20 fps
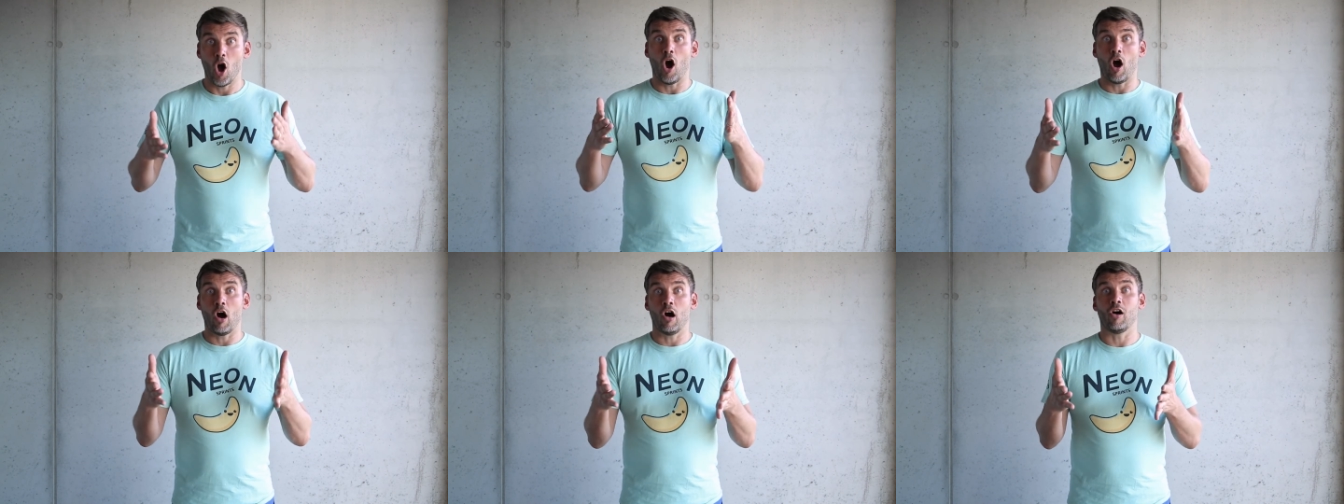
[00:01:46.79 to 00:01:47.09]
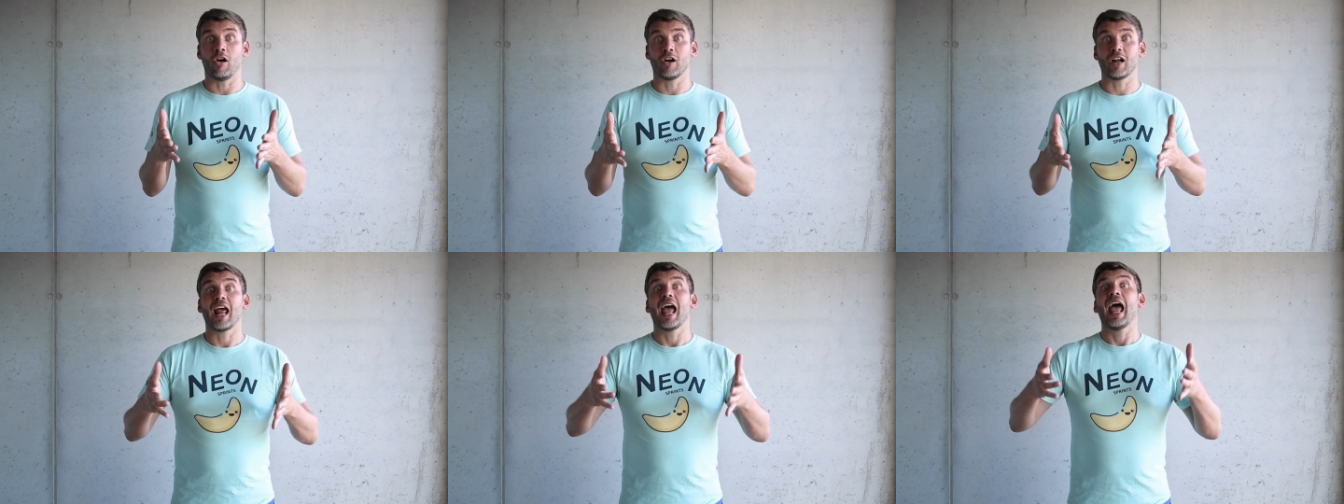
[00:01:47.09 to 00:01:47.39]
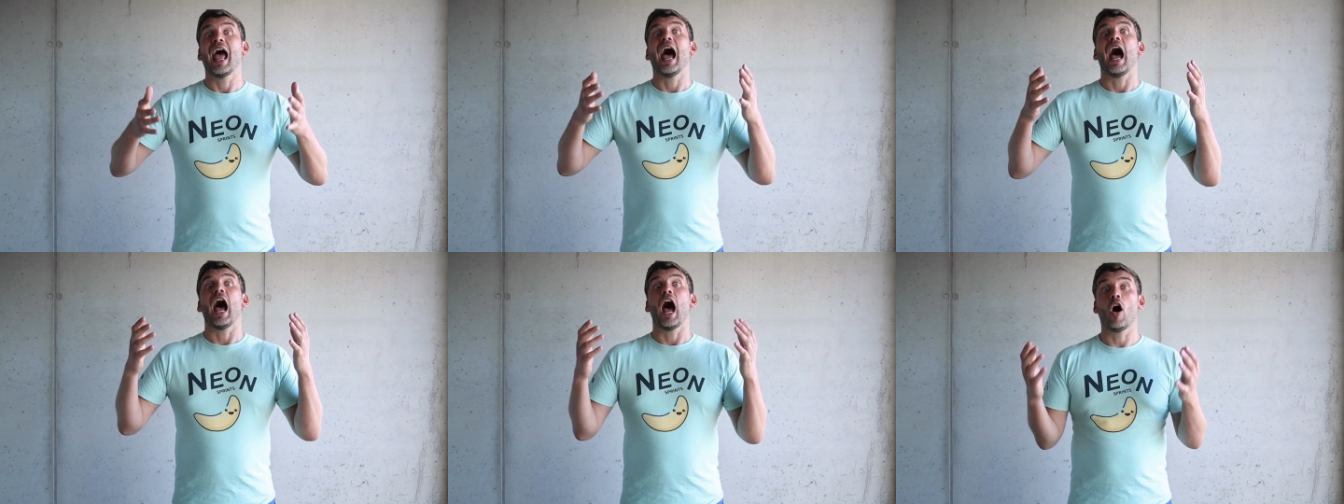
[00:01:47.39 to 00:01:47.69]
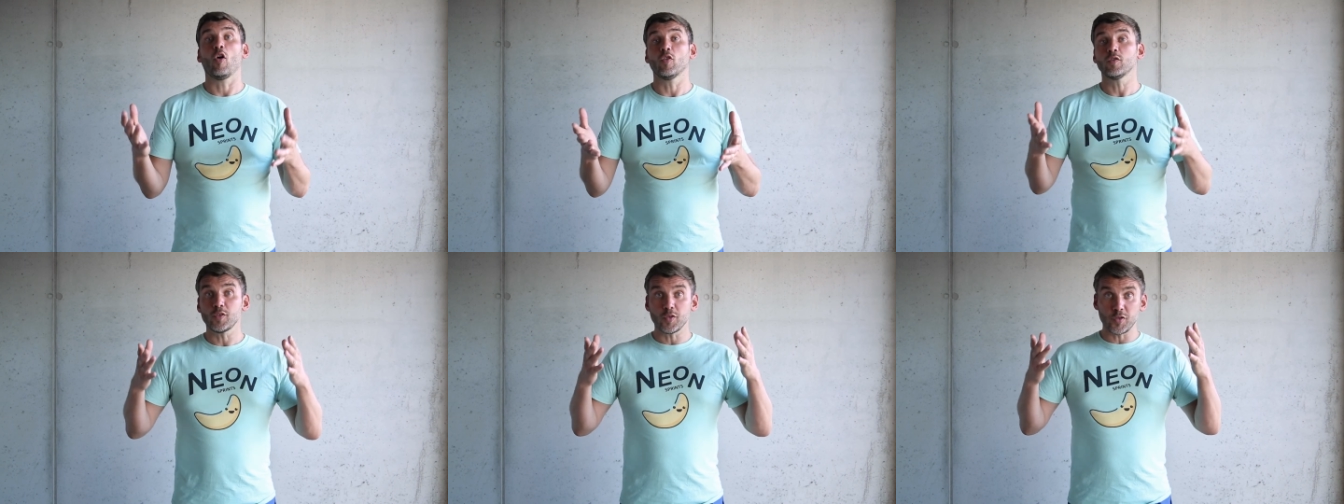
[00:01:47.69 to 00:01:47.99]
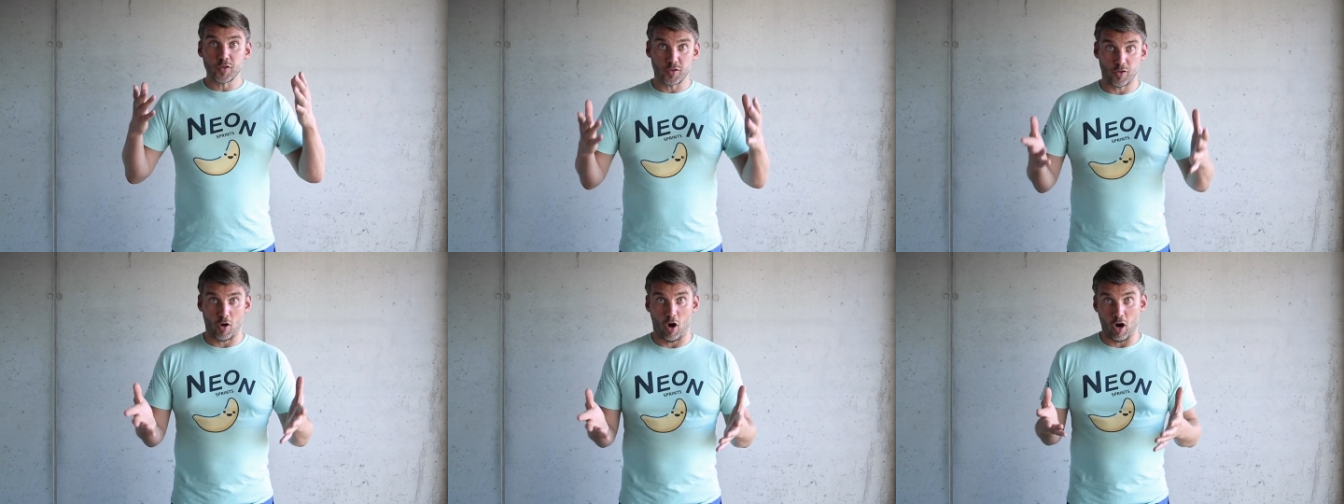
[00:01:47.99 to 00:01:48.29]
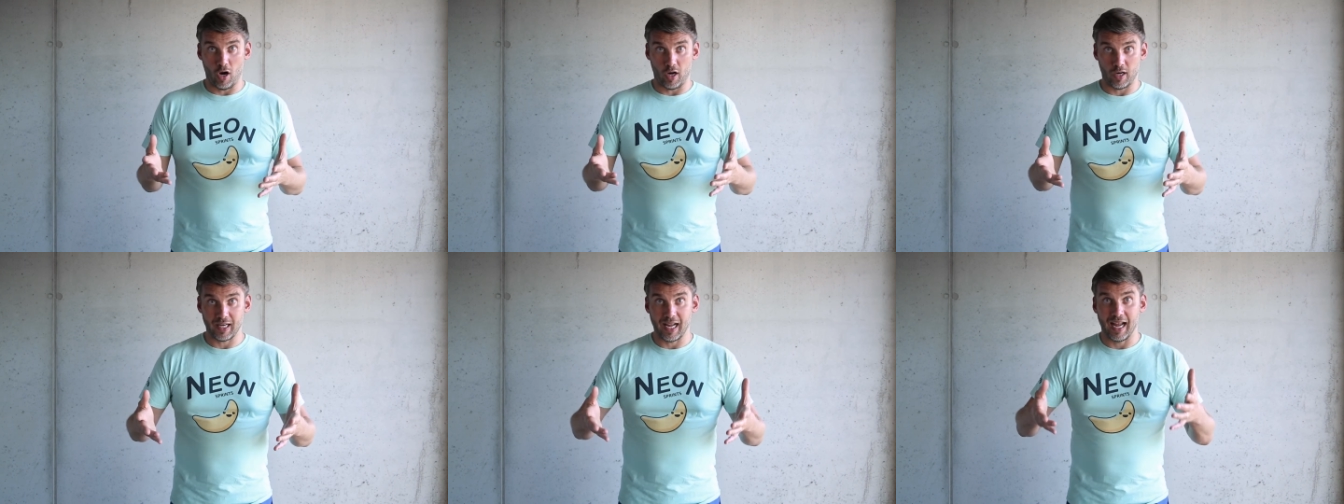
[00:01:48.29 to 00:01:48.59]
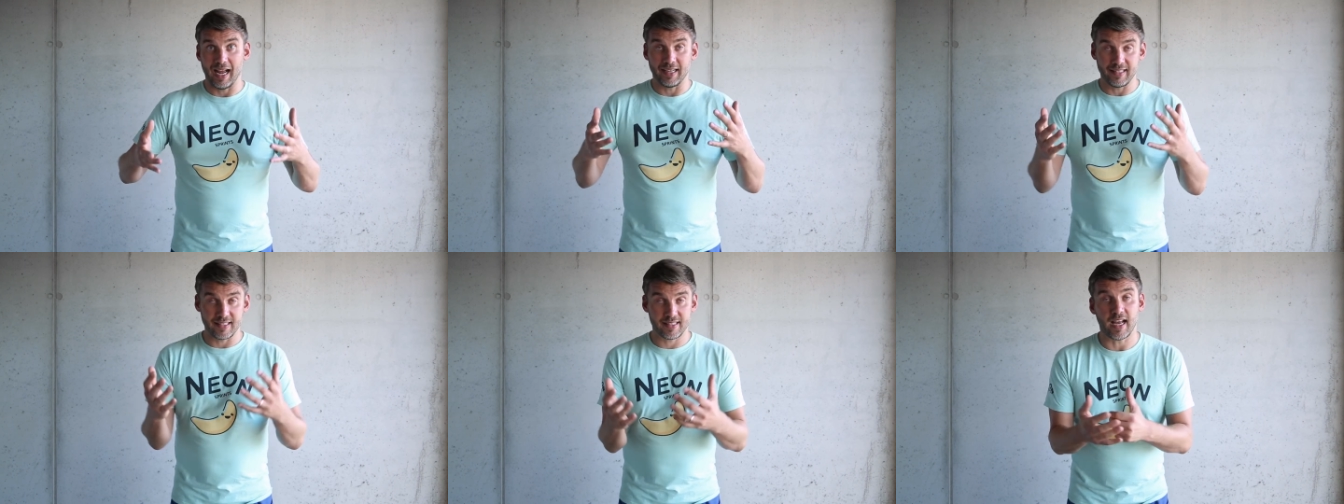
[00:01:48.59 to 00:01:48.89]
on how to start
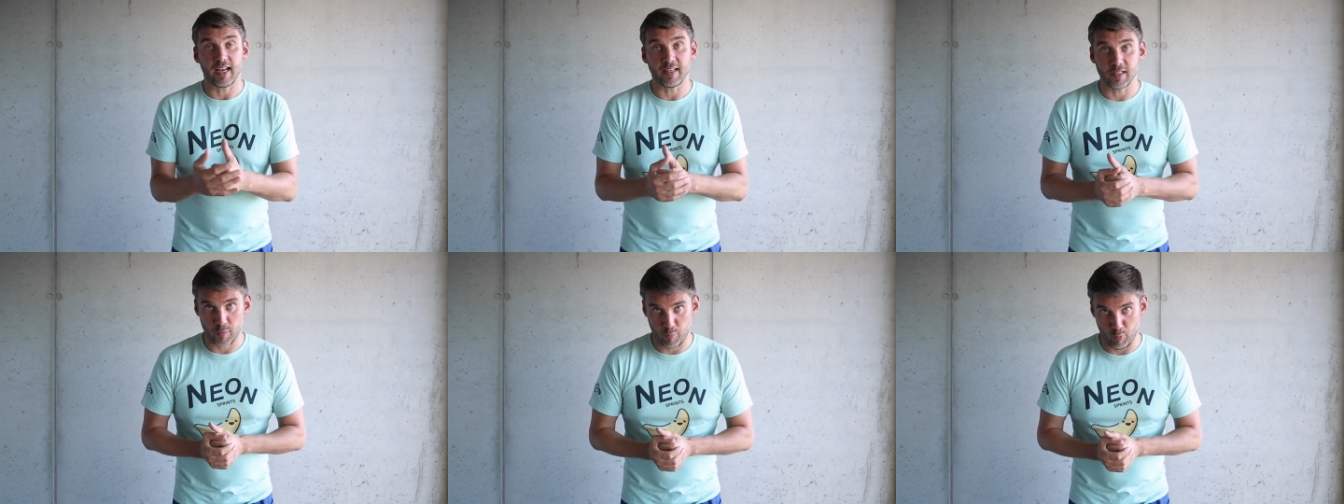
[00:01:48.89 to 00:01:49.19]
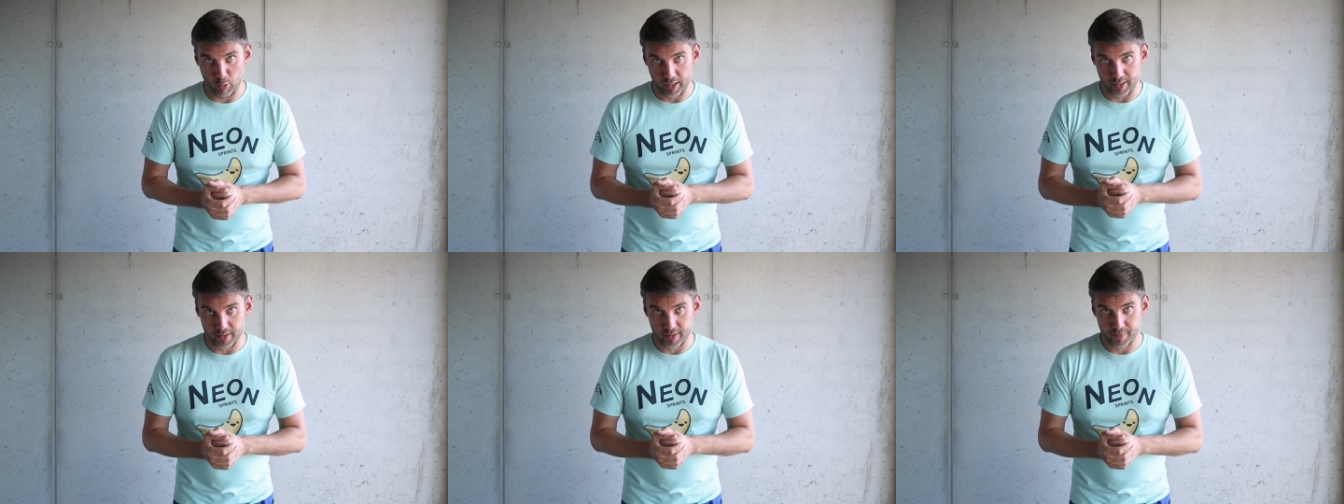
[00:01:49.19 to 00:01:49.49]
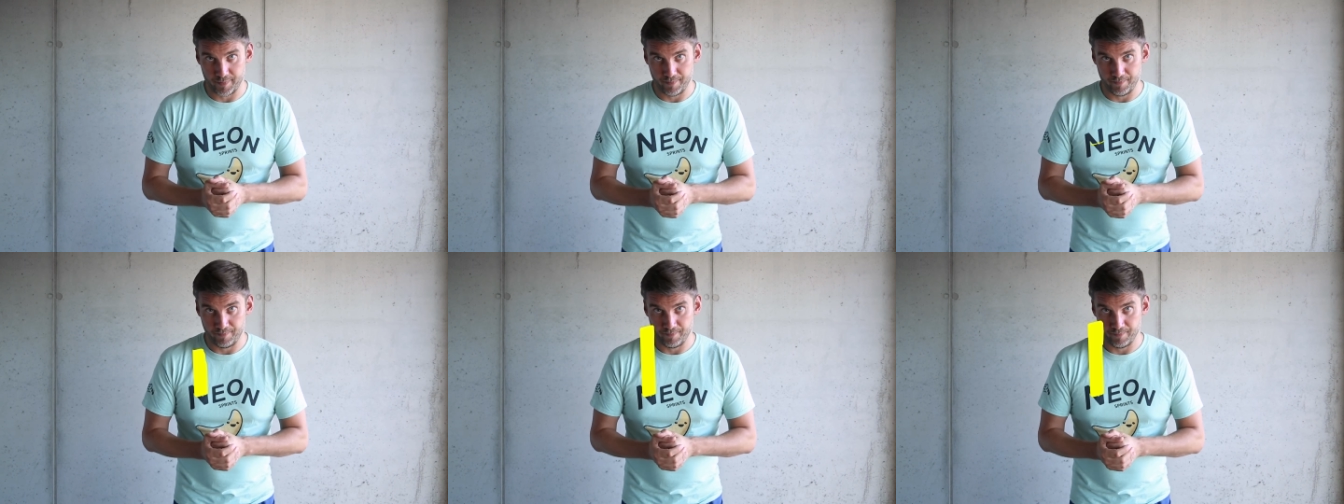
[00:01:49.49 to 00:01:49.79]
a design sprint.